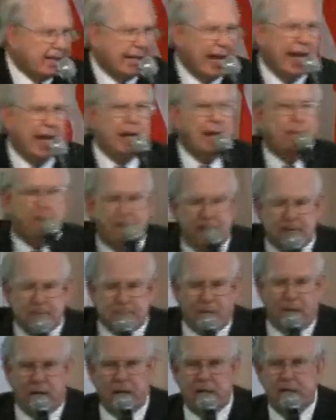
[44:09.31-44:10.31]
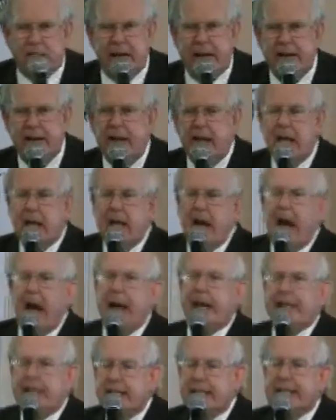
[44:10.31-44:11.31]
State and Pittsburgh State,
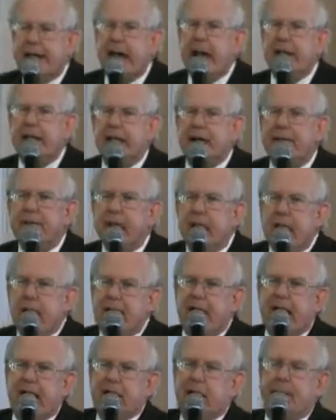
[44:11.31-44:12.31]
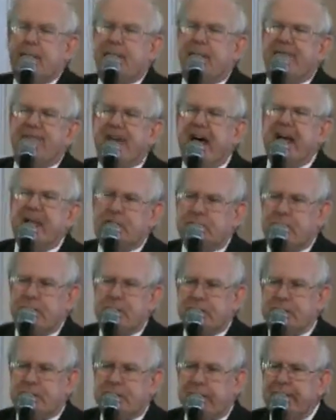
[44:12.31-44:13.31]
I can tell you that the
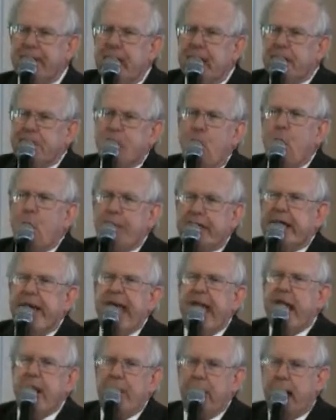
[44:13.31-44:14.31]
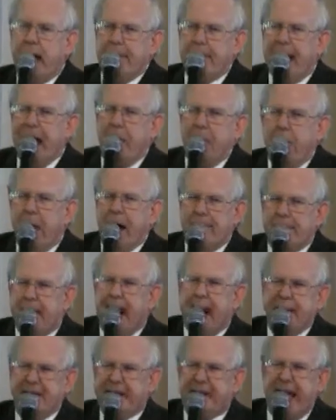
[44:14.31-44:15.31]
professors don't care about what
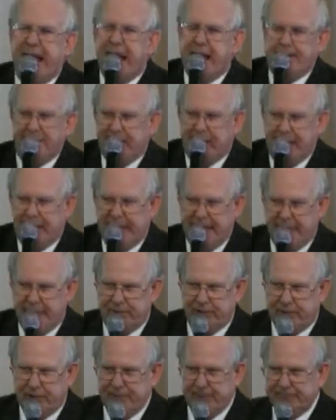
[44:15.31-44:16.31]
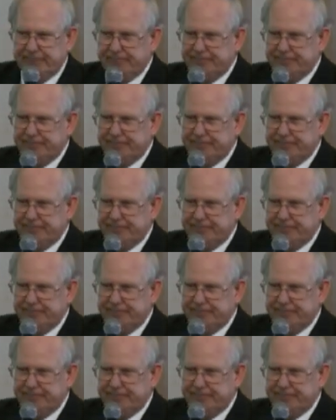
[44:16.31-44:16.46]
mom and dad believes.